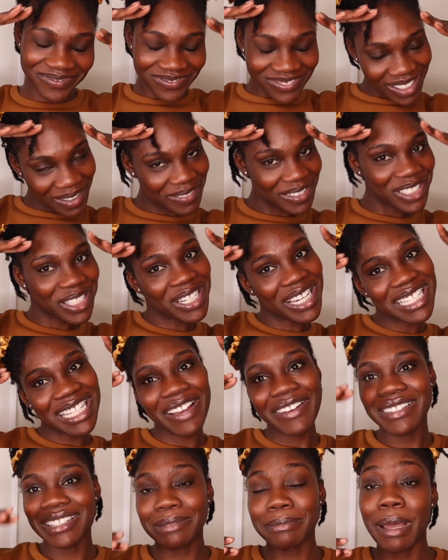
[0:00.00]
I'm gonna show you guys
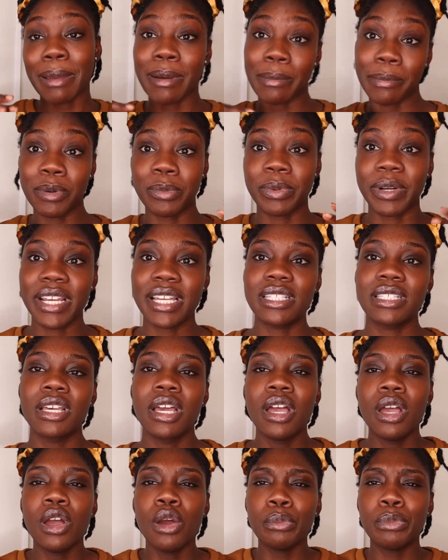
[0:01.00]
how I did my bubble braids
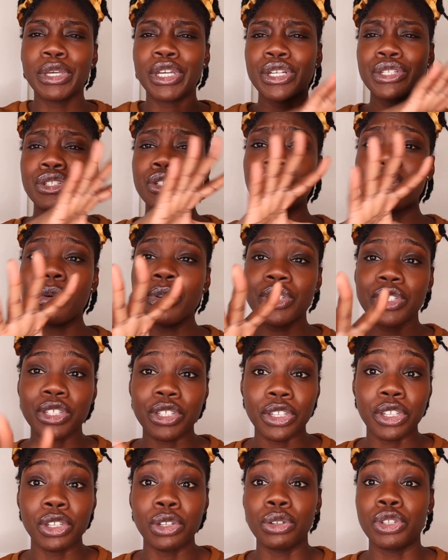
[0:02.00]
because you know it's
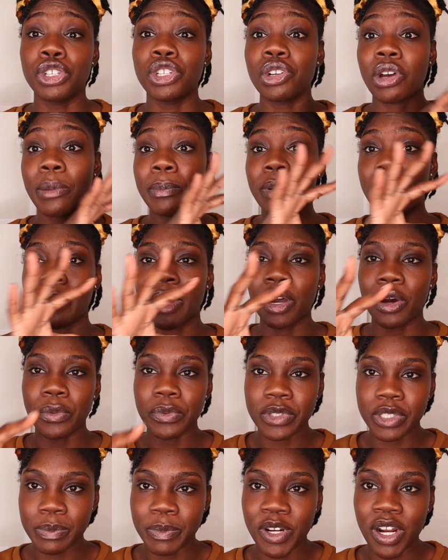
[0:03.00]
cute, you know I put my own
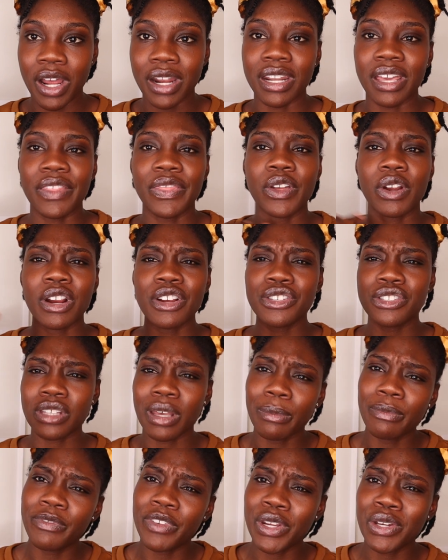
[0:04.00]
spin on it. There are
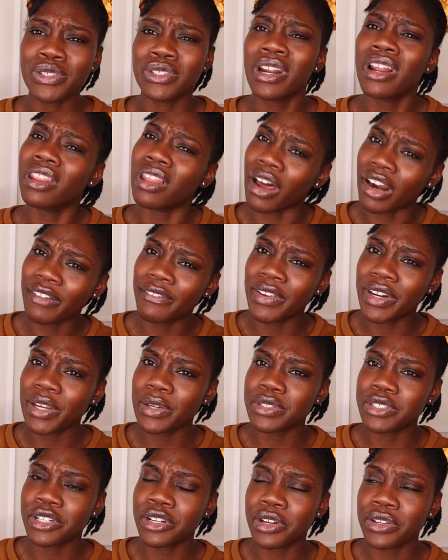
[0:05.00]
some videos, not a lot of
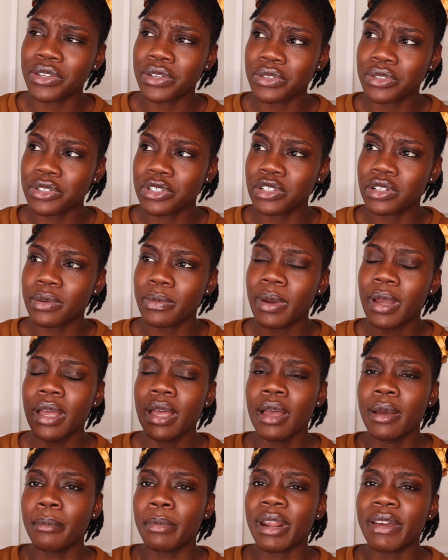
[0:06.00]
videos here on YouTube,
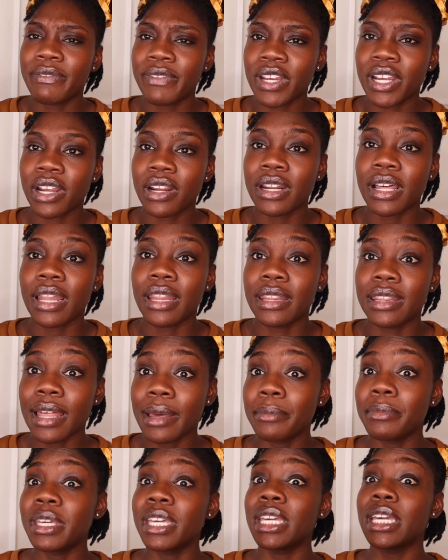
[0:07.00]
but I figured
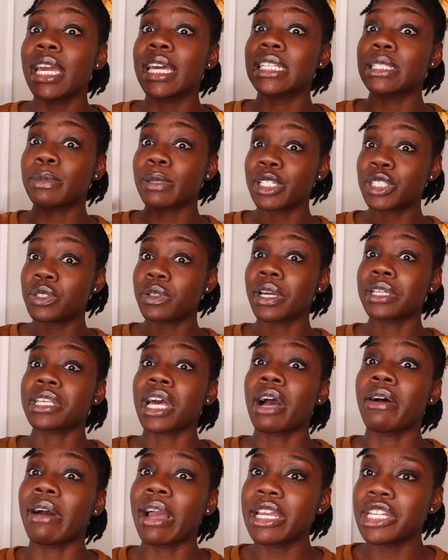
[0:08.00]
let me explain to you guys
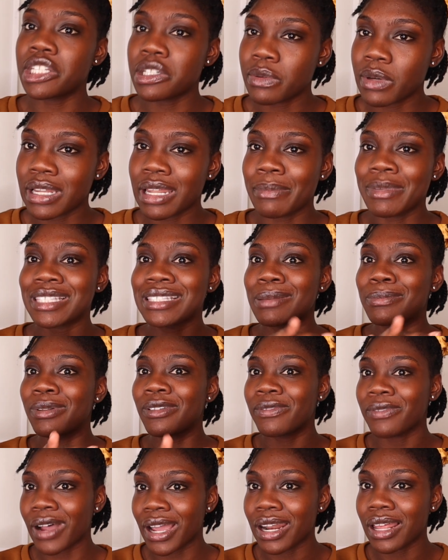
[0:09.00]
how I do it. Let me
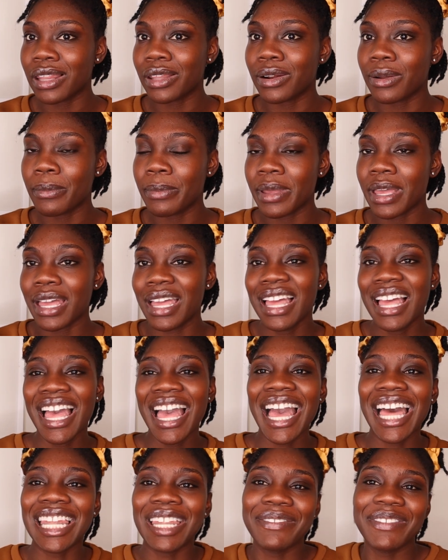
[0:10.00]
simplify it a little bit
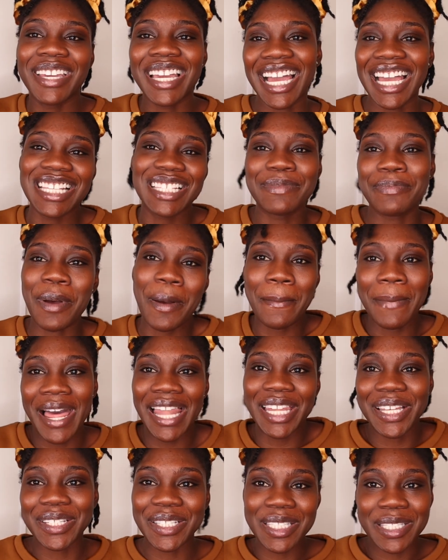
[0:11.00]
and let me guys put my
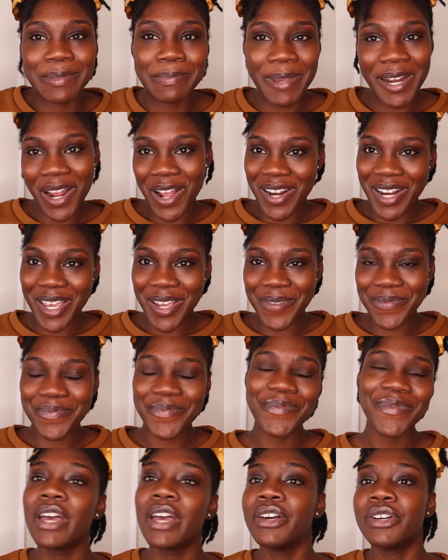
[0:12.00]
little spin on it.
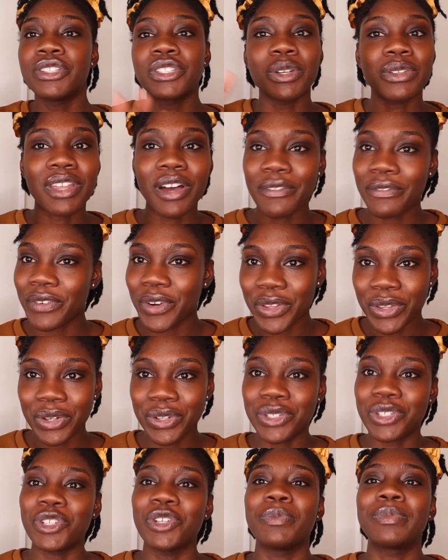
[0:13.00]
So without further
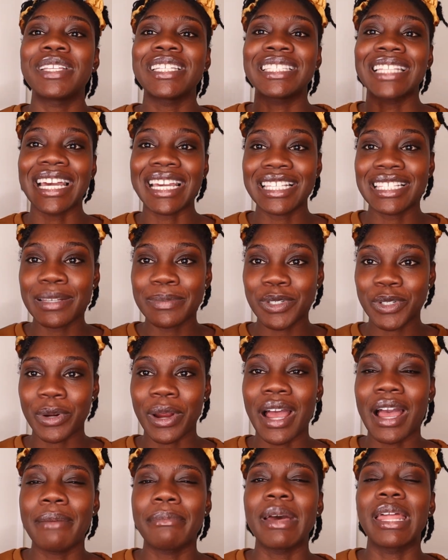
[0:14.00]
ado, please like and
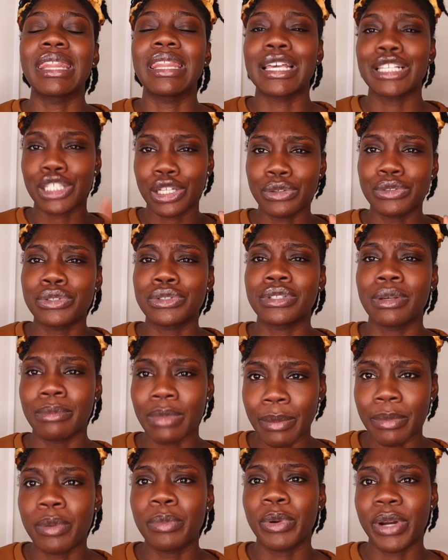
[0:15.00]
subscribe and let's go do some
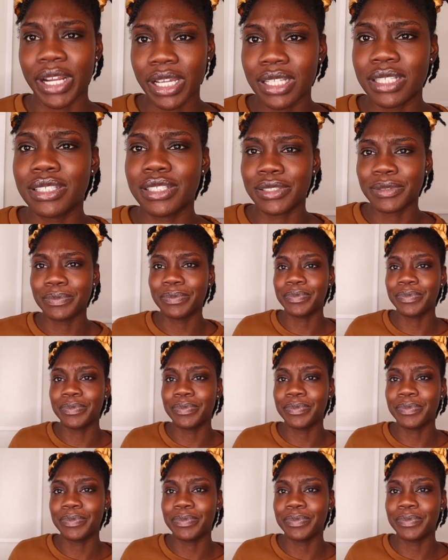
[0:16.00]
bubble braids.